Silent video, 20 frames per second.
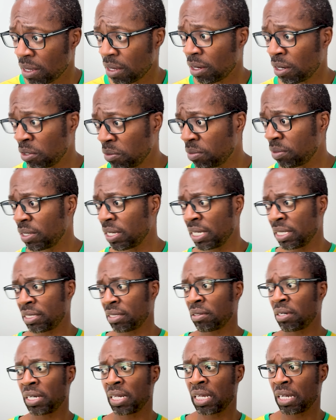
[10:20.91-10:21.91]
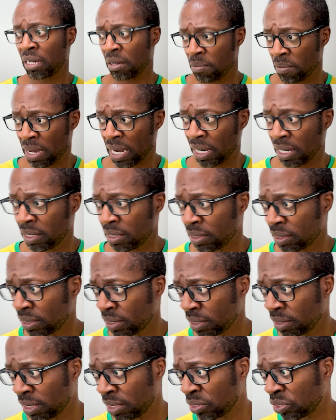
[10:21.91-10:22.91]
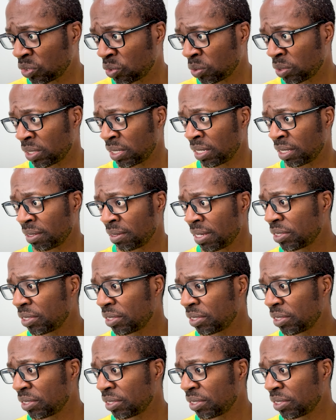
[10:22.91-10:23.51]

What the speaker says: oh, it's already come back and sorted it.